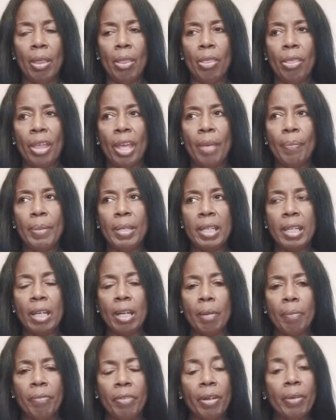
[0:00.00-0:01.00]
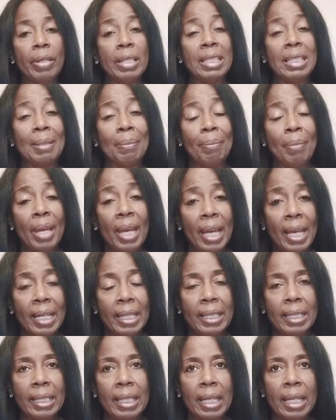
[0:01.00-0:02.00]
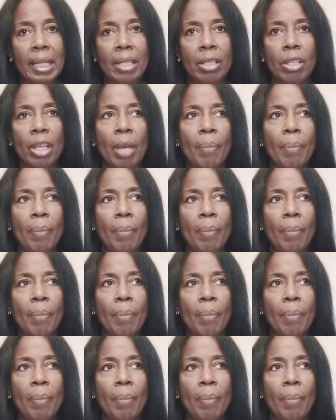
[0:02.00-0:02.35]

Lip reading: They become very demanding.